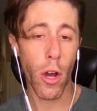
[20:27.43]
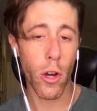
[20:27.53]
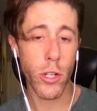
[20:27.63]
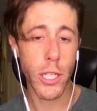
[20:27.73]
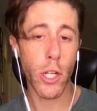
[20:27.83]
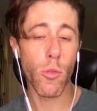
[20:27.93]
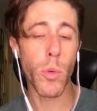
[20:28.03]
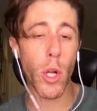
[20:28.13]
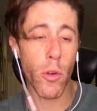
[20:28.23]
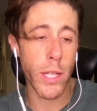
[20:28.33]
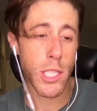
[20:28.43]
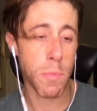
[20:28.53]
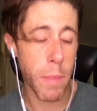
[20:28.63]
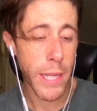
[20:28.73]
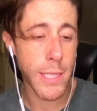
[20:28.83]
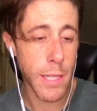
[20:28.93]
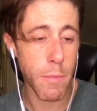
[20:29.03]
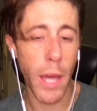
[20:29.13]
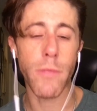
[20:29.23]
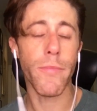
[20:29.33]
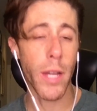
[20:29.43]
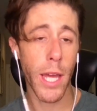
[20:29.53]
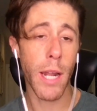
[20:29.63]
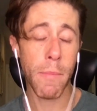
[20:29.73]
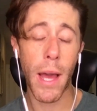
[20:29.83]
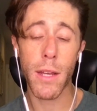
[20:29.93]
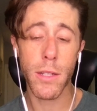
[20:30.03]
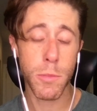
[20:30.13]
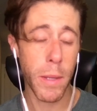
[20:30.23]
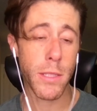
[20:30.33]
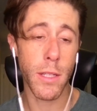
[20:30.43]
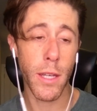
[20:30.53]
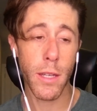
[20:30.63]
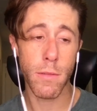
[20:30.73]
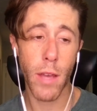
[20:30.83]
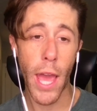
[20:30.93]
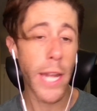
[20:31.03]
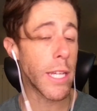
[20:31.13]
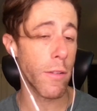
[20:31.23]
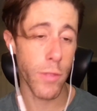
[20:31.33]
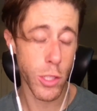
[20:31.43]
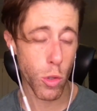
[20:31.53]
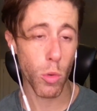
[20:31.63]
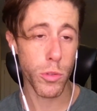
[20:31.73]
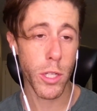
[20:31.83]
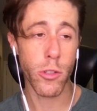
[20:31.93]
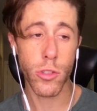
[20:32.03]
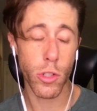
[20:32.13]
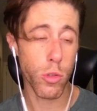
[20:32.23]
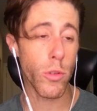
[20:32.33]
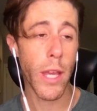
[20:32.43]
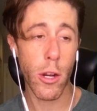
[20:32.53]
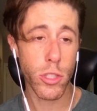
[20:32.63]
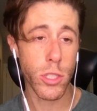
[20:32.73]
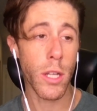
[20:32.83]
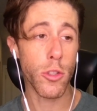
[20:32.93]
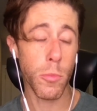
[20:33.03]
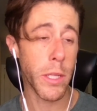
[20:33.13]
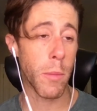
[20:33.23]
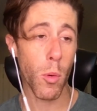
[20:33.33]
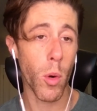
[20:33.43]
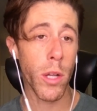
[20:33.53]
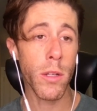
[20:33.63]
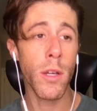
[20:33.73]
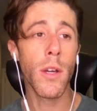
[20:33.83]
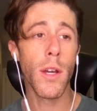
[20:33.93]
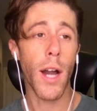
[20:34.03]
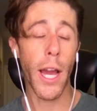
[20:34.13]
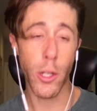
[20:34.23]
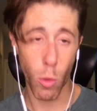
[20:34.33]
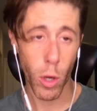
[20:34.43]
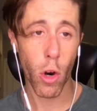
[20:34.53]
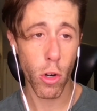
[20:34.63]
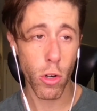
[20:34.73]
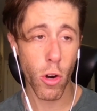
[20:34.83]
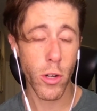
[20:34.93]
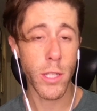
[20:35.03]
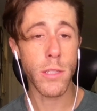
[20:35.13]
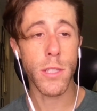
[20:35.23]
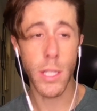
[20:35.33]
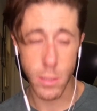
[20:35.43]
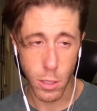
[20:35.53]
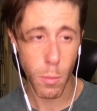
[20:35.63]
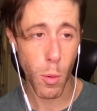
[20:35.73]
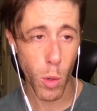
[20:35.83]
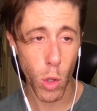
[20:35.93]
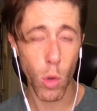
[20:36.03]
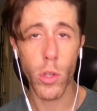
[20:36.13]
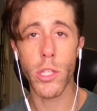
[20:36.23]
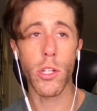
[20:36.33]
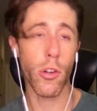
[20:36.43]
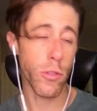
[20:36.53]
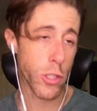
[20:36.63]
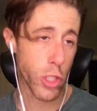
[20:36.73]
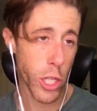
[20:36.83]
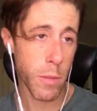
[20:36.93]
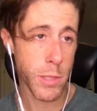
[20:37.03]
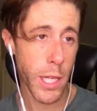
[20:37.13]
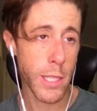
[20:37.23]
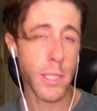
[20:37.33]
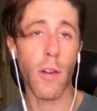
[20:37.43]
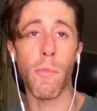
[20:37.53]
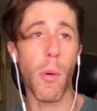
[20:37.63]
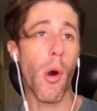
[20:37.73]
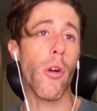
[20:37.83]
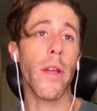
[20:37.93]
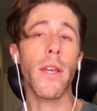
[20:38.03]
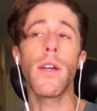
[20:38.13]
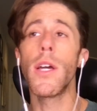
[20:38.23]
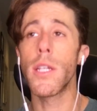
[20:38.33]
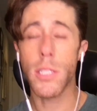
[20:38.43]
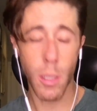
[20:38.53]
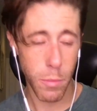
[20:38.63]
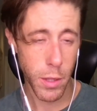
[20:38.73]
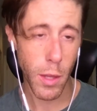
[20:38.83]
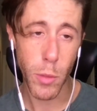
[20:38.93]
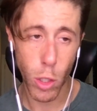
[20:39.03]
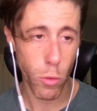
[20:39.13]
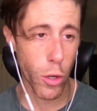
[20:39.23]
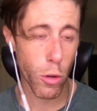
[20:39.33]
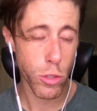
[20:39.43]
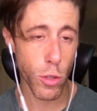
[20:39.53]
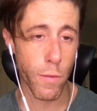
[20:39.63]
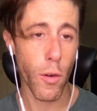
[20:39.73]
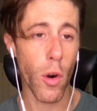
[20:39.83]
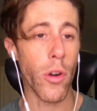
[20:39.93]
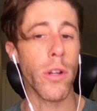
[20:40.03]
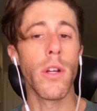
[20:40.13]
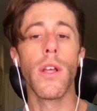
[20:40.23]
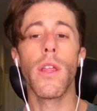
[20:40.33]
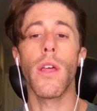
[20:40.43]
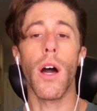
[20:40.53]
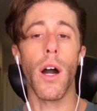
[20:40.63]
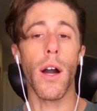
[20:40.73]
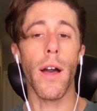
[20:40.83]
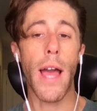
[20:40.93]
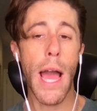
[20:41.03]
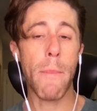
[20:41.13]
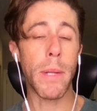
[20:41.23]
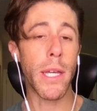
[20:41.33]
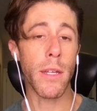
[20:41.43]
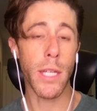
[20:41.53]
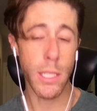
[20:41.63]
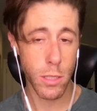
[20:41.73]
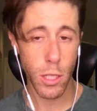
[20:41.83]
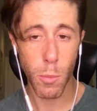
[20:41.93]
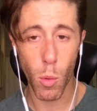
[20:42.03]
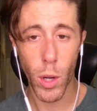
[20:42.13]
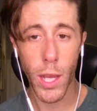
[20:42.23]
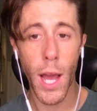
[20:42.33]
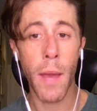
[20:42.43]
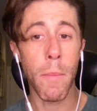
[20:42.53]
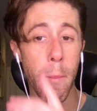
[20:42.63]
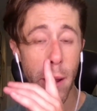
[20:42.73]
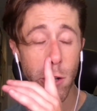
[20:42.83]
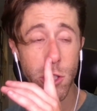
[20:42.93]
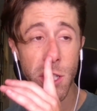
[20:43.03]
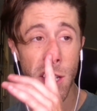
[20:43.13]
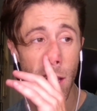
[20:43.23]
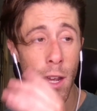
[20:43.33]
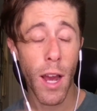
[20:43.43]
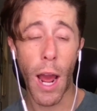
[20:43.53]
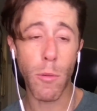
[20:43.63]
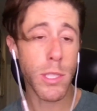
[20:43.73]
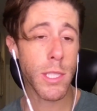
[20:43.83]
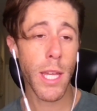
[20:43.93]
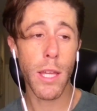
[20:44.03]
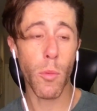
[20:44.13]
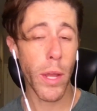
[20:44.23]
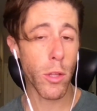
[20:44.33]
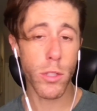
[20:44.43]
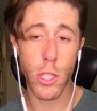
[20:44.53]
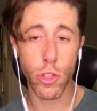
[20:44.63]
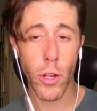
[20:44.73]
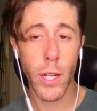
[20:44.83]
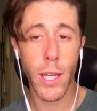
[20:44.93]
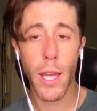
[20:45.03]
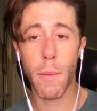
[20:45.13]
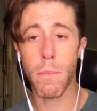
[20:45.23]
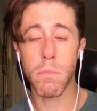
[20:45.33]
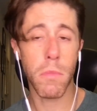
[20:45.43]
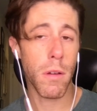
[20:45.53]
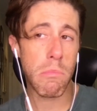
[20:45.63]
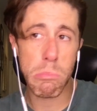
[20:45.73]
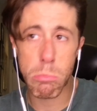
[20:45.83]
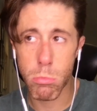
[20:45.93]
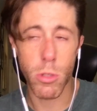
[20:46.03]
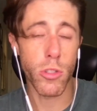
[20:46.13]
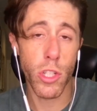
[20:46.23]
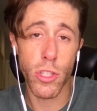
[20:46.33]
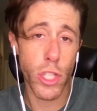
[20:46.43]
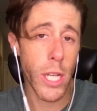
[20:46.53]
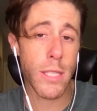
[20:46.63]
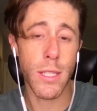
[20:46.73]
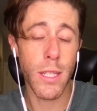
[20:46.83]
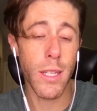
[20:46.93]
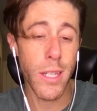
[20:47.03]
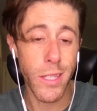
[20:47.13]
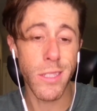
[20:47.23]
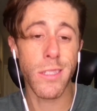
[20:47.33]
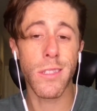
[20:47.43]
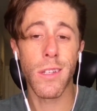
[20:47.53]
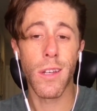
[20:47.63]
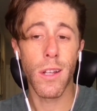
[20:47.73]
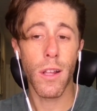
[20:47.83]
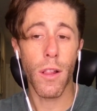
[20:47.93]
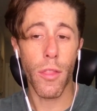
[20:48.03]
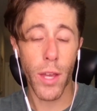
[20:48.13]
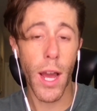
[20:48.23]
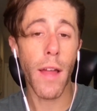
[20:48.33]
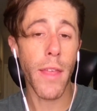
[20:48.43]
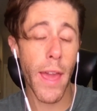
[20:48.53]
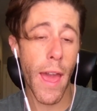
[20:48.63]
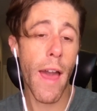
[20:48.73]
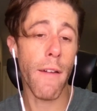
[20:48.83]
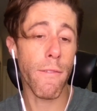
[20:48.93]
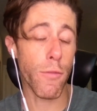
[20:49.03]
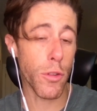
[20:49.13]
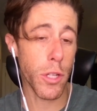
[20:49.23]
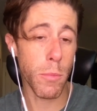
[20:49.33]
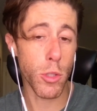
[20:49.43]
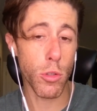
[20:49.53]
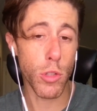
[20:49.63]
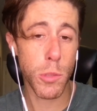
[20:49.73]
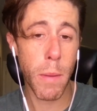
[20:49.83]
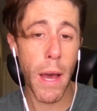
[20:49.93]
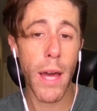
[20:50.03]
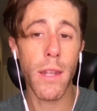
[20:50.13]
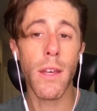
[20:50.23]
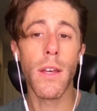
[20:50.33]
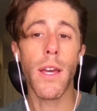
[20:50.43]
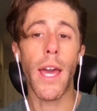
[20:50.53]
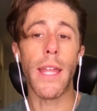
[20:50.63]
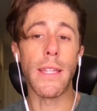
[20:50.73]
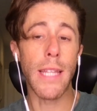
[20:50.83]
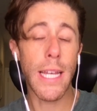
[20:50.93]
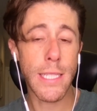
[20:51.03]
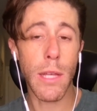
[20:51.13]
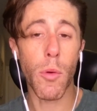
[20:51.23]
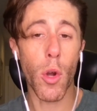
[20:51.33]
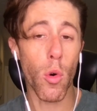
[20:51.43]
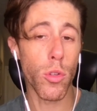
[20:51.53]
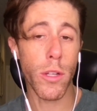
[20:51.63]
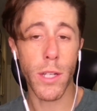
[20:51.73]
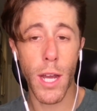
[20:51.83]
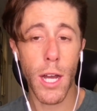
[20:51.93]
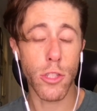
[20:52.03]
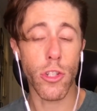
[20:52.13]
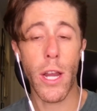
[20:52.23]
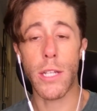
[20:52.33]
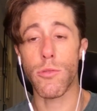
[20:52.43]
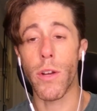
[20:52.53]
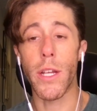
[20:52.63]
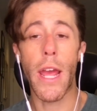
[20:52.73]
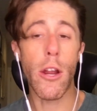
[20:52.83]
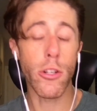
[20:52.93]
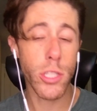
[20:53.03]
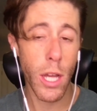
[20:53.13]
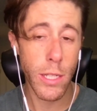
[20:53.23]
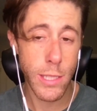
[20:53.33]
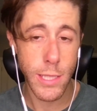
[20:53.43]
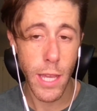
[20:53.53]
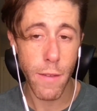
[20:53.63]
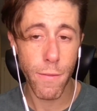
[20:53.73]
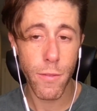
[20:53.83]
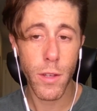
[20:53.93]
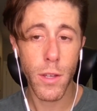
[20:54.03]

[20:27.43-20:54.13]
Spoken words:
here, we don't expect him. I'm not expecting any of these goaltenders, including Ersan, to be number one. I know what Carter Hart is. He's the number one goalie. You heard the GM say it itself, barring something that we don't know so far happening. He's the number one guy. But Pettersson, I would say the way he looked at training camp, there's a good chance he is the guy they have for the number two spot, unless they want to hold on to contracts, right? Ersan is safe,